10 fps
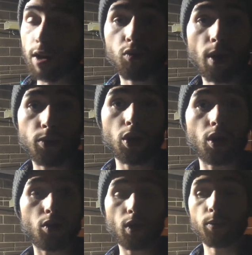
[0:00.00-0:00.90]
and wrap
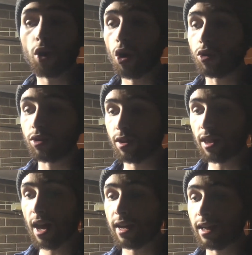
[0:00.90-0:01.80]
the hoses in
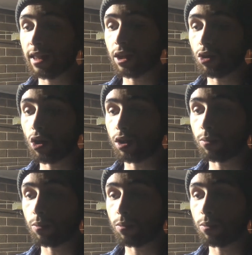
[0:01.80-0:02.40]
that and get that as hot as